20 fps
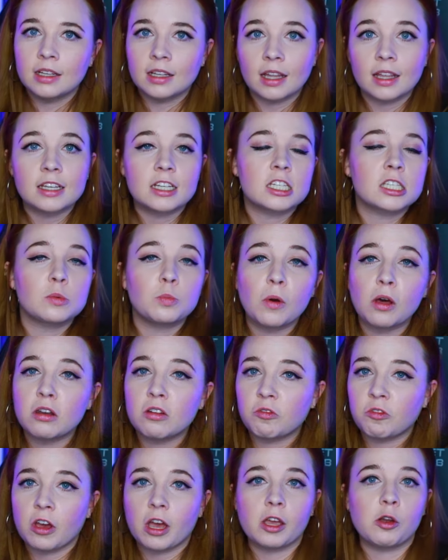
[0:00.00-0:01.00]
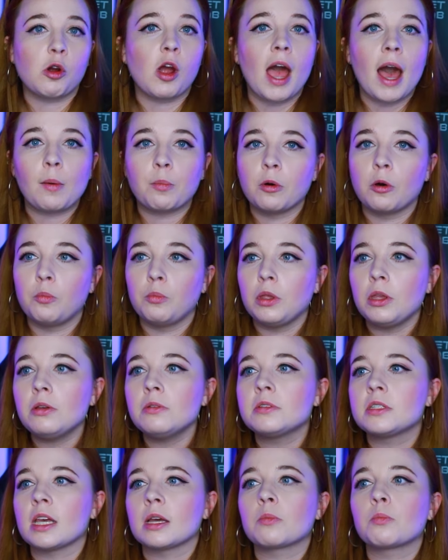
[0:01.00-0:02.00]
like Spotify or Apple
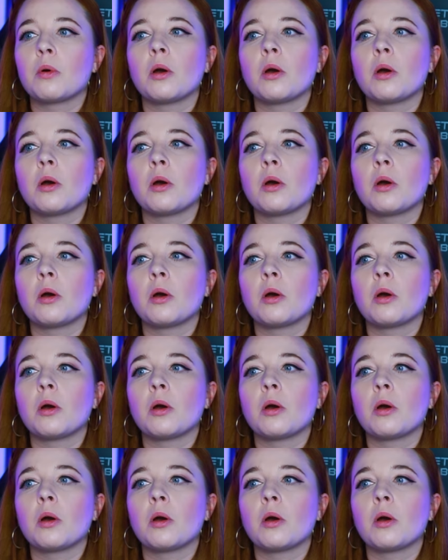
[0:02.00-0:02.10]
Music,